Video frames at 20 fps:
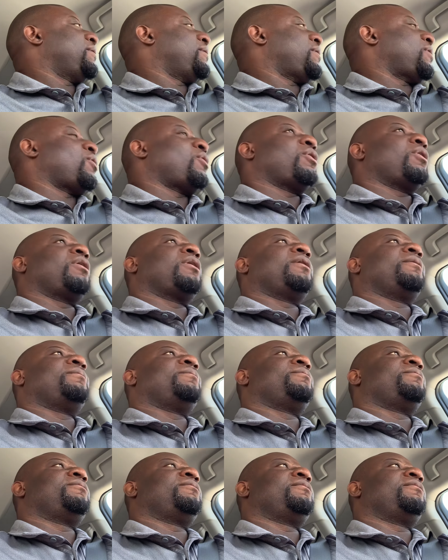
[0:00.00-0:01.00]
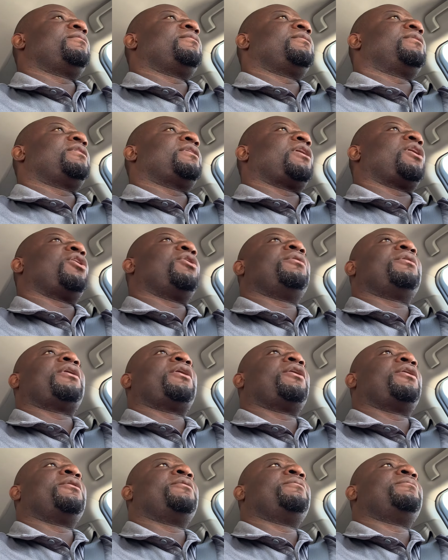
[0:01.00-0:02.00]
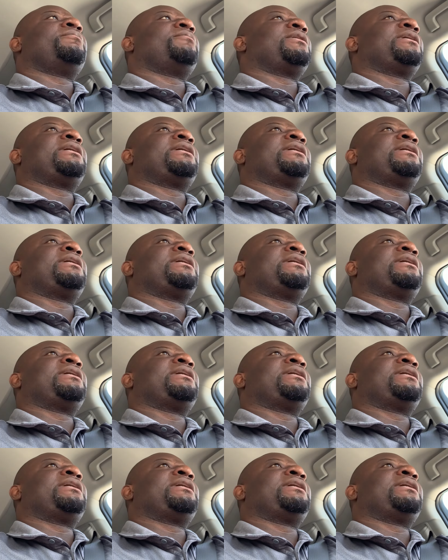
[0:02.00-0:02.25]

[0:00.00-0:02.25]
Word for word: or her her